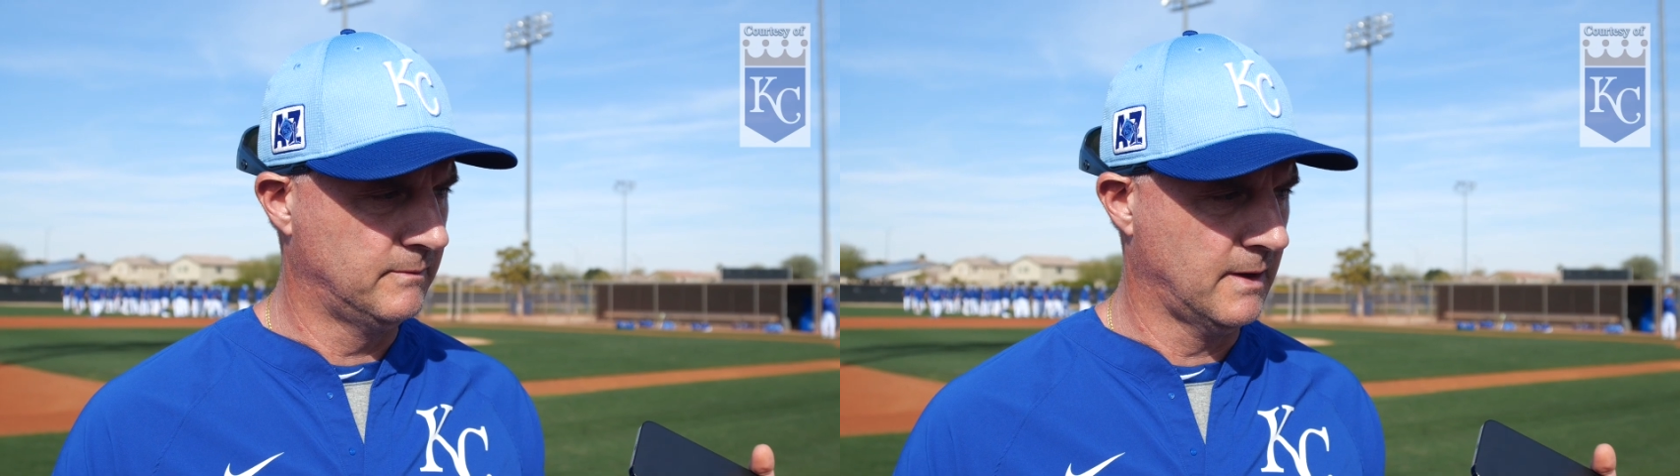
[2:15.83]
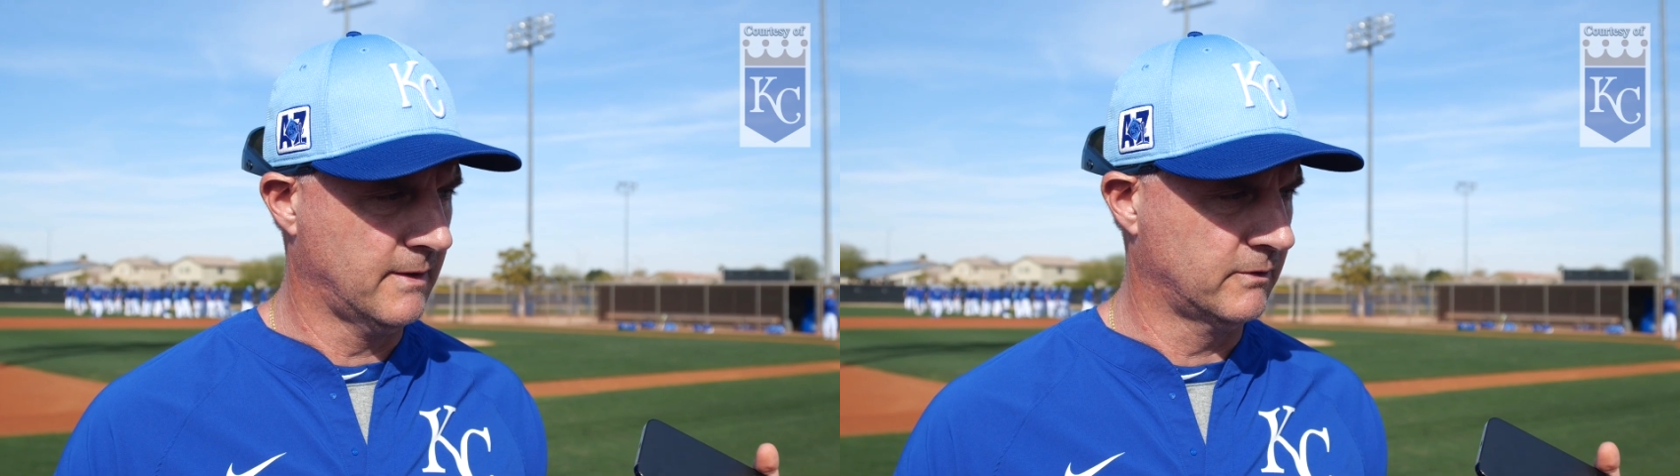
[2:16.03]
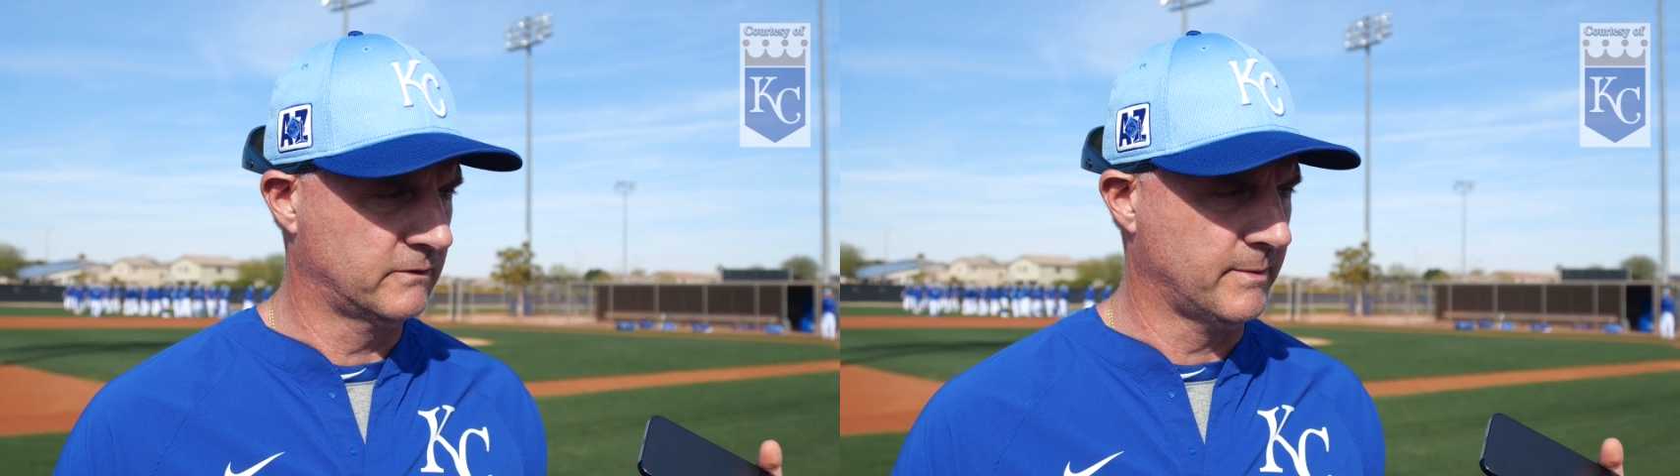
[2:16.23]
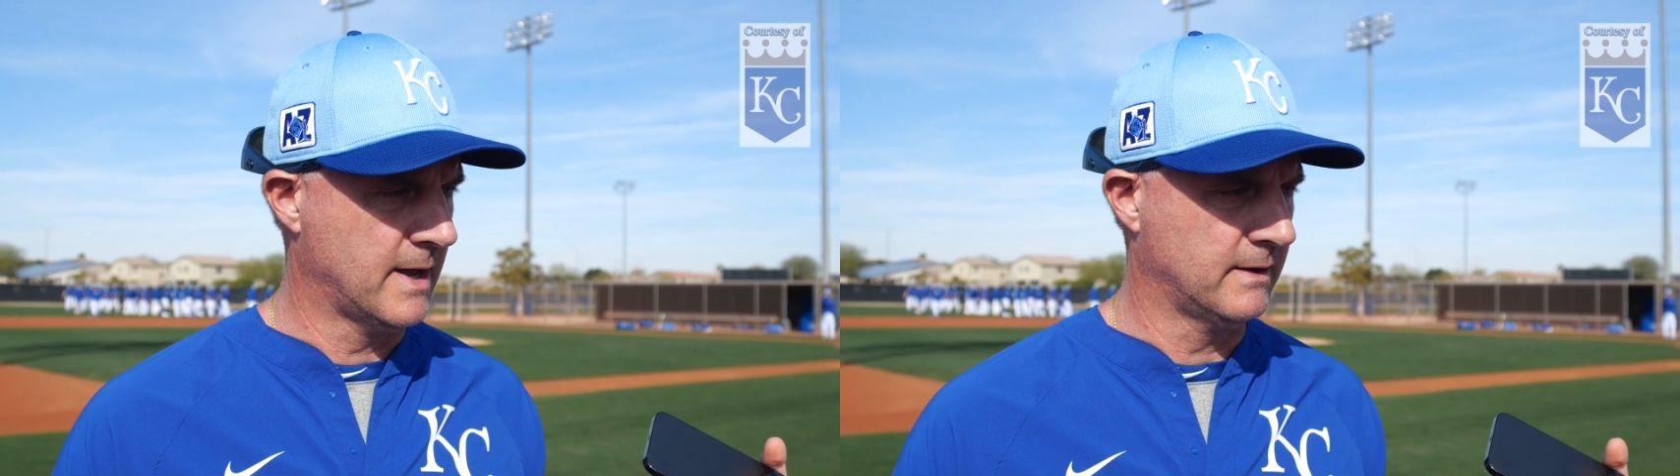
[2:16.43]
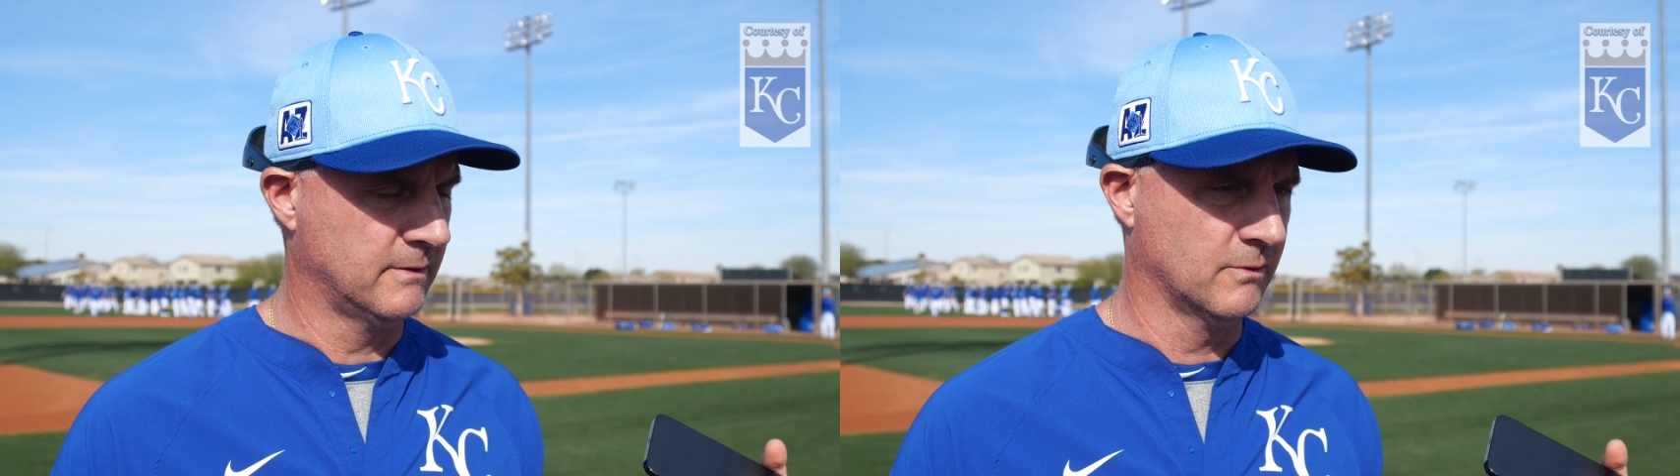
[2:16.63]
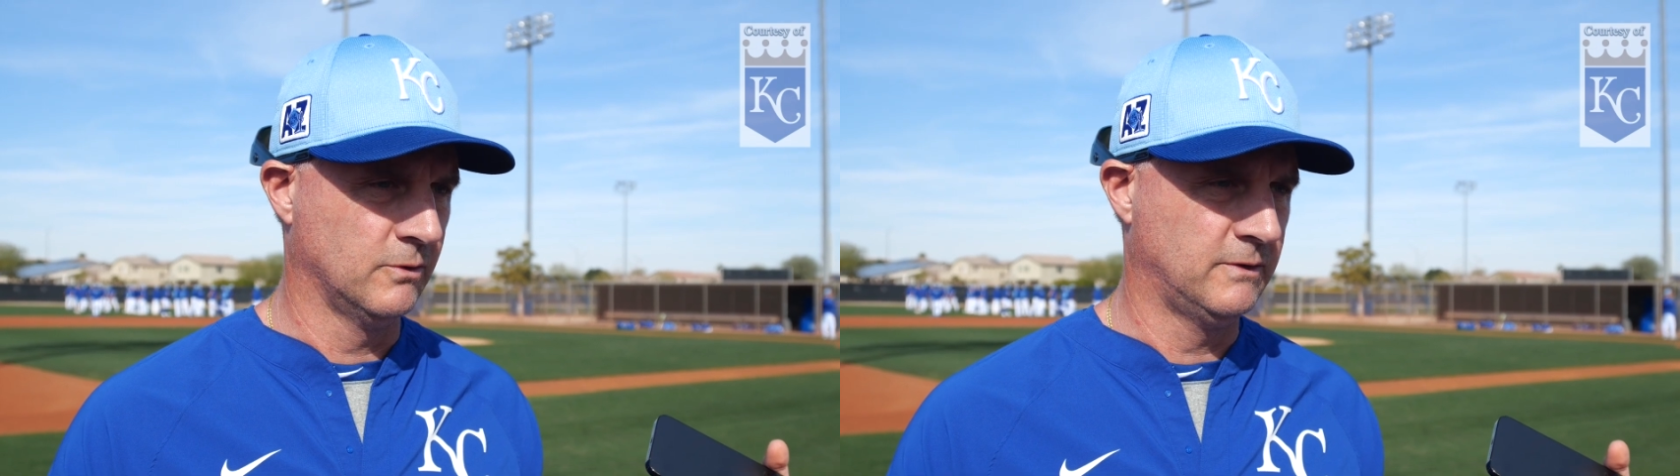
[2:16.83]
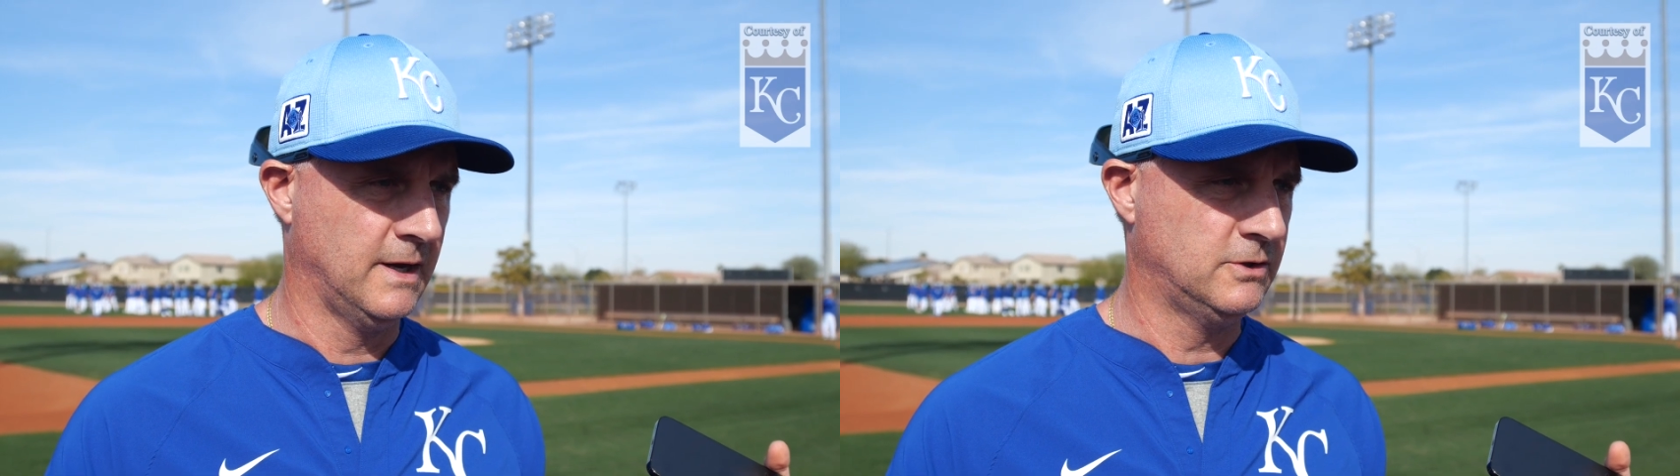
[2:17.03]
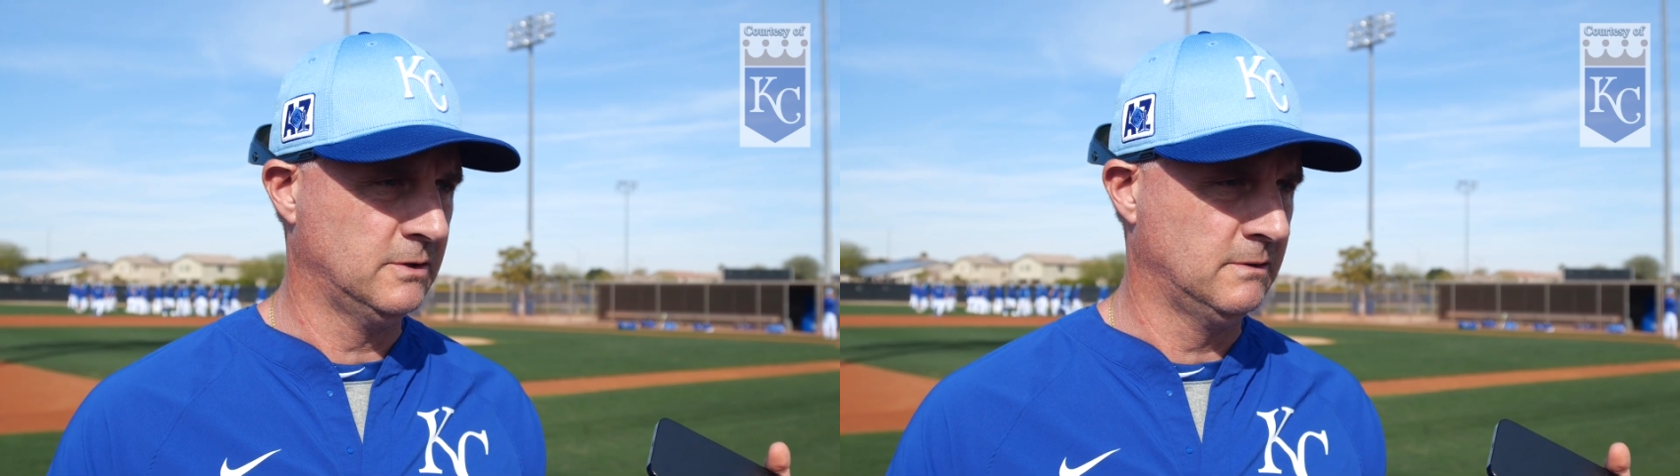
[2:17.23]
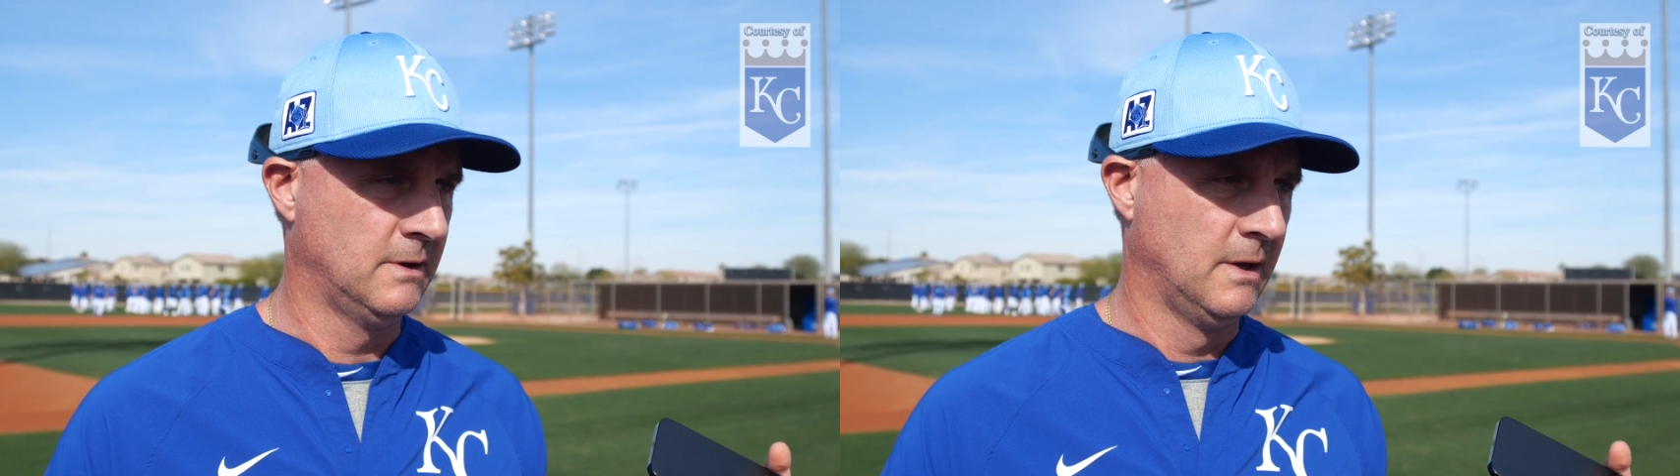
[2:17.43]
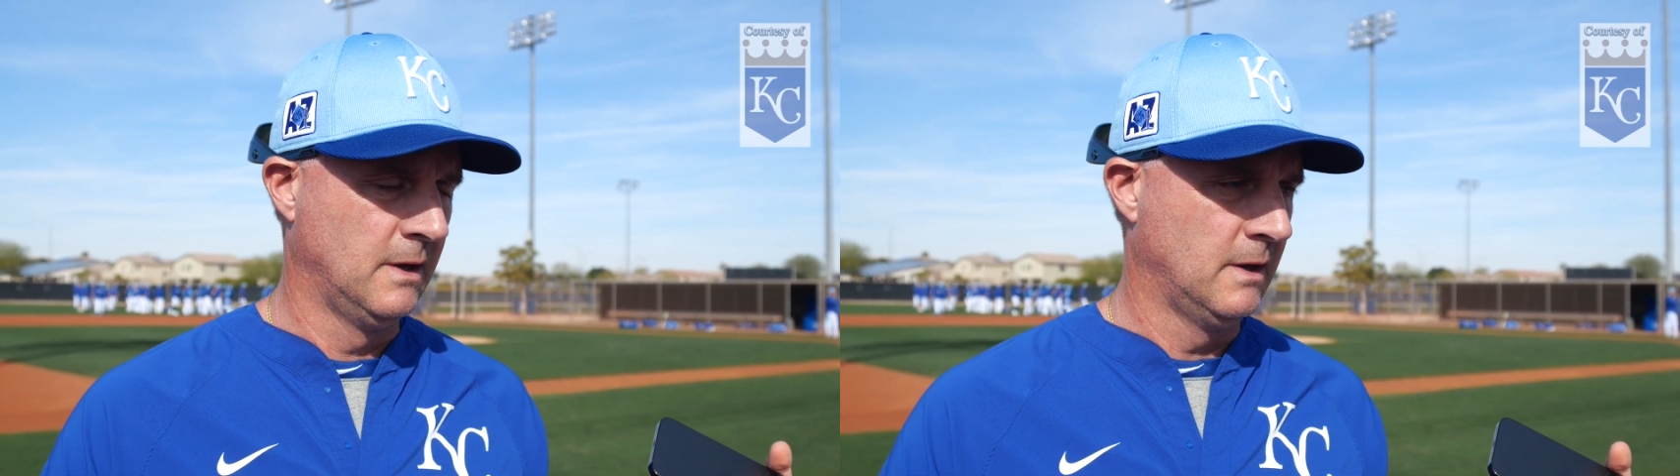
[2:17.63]
have a spot in the
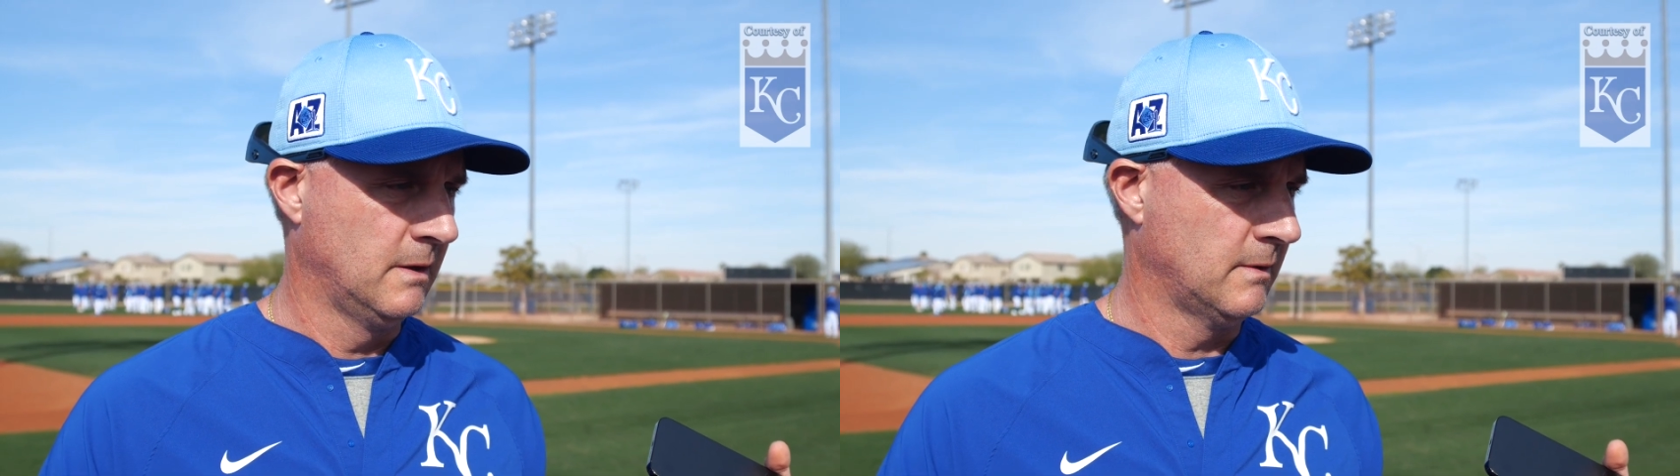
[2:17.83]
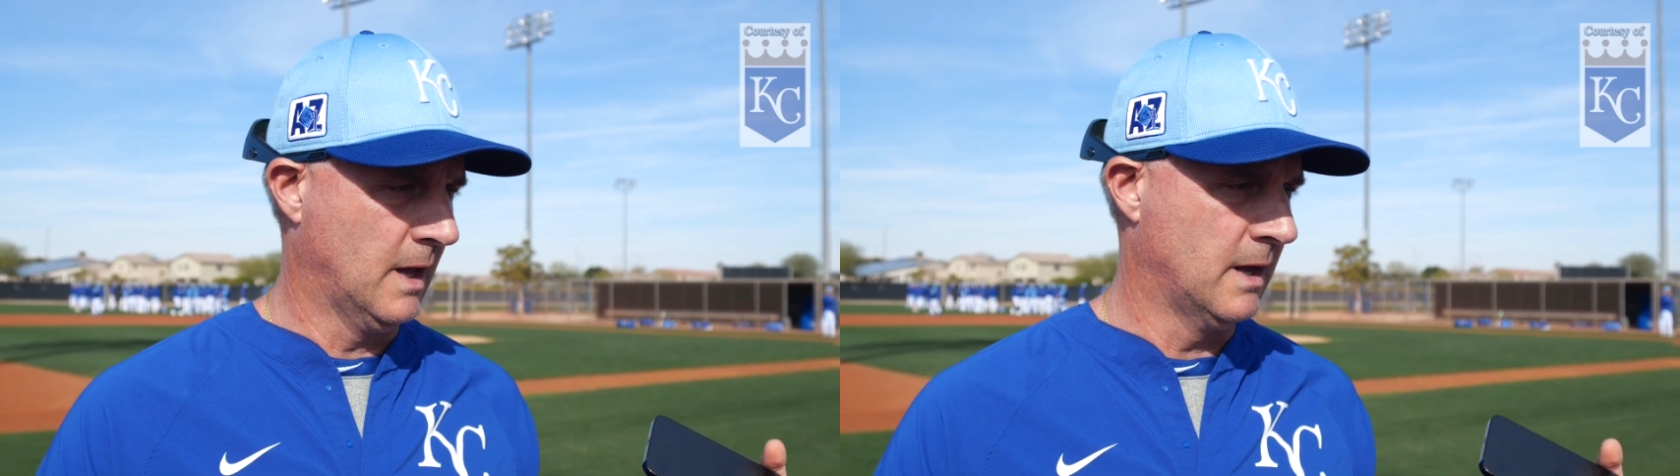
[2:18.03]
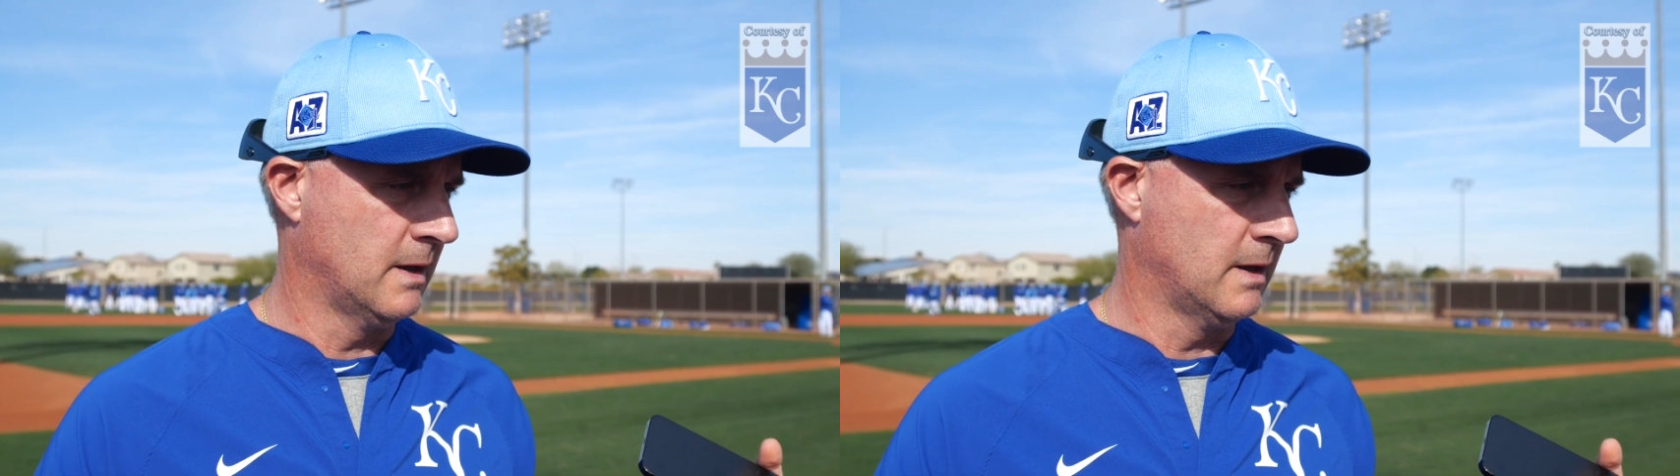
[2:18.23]
rotation.